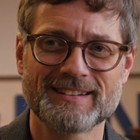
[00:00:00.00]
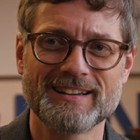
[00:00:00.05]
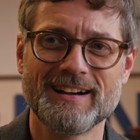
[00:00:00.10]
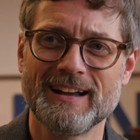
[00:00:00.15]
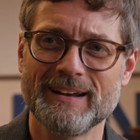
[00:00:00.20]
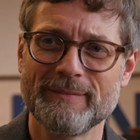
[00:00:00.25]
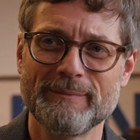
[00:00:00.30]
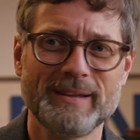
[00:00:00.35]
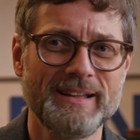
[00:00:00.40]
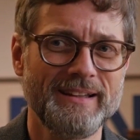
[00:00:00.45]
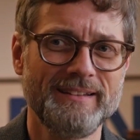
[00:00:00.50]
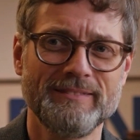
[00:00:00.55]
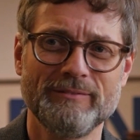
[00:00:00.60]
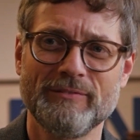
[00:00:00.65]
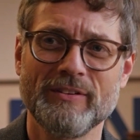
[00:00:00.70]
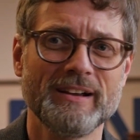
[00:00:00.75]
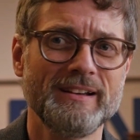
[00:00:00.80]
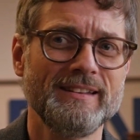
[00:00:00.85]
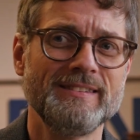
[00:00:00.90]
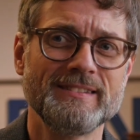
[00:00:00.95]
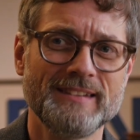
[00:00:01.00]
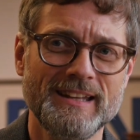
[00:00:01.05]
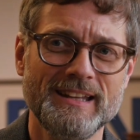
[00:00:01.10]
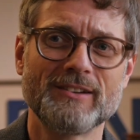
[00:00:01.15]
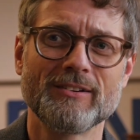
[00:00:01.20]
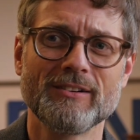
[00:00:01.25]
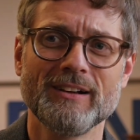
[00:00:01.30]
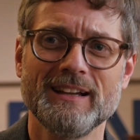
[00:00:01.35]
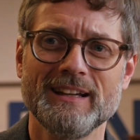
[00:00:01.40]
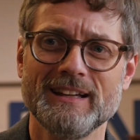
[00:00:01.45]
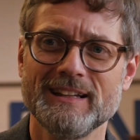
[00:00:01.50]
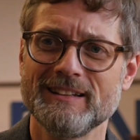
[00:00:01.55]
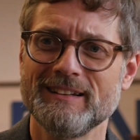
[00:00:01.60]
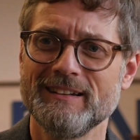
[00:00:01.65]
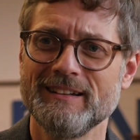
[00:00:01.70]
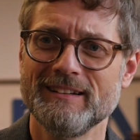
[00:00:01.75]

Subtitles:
got to be very secret,